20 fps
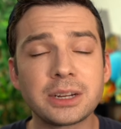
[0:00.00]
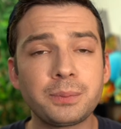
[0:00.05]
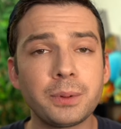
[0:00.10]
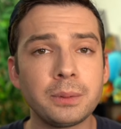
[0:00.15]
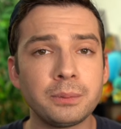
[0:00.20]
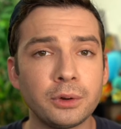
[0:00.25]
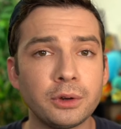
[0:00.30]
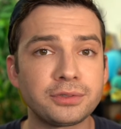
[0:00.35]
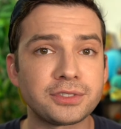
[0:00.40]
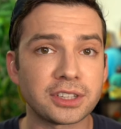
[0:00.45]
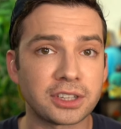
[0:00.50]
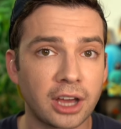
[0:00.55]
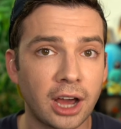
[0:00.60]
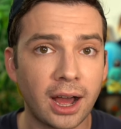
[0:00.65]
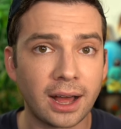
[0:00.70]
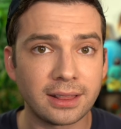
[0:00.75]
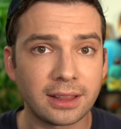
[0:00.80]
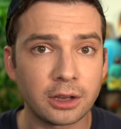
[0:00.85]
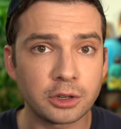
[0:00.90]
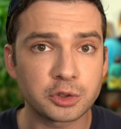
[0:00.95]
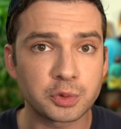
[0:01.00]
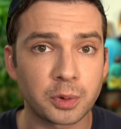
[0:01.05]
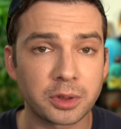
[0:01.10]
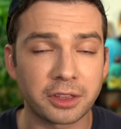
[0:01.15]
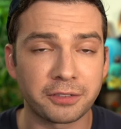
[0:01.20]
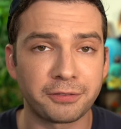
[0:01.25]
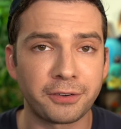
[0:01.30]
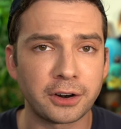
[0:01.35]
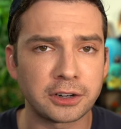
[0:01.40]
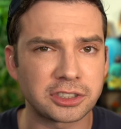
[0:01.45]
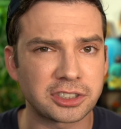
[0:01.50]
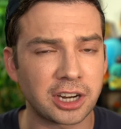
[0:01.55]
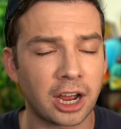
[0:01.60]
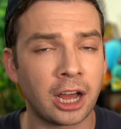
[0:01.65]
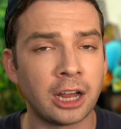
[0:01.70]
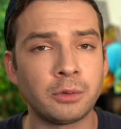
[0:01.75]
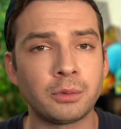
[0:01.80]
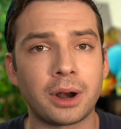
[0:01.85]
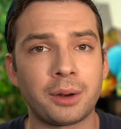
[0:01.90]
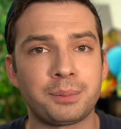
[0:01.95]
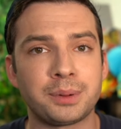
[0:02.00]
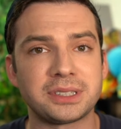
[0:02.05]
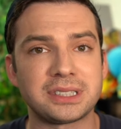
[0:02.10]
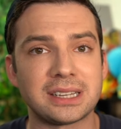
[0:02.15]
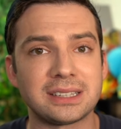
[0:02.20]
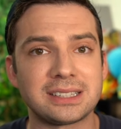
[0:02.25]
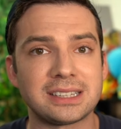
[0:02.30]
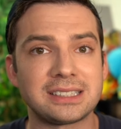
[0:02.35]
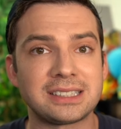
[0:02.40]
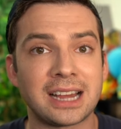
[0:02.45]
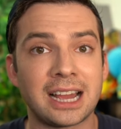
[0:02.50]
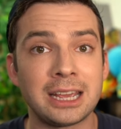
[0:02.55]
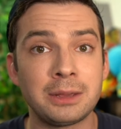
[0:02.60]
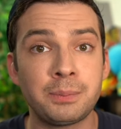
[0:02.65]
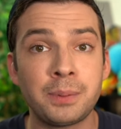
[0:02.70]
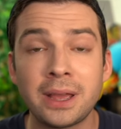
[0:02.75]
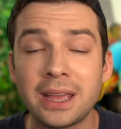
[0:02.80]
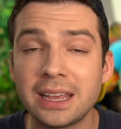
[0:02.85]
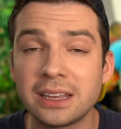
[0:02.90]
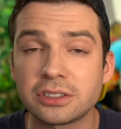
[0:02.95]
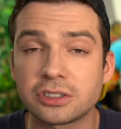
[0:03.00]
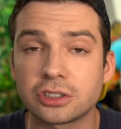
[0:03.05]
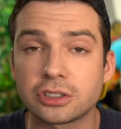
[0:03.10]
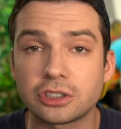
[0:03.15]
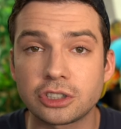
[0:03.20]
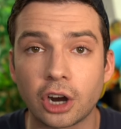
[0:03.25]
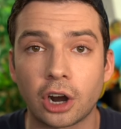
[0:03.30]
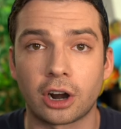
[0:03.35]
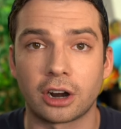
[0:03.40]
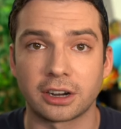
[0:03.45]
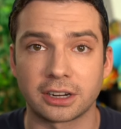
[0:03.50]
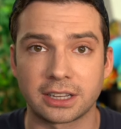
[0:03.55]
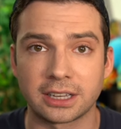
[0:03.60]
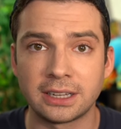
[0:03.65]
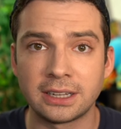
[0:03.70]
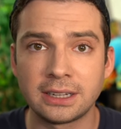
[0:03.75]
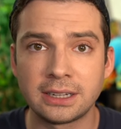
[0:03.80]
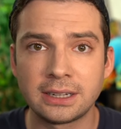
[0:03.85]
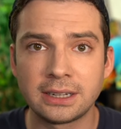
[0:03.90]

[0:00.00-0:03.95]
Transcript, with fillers: up we move to Kalos, where the first unrepresented type is Dark.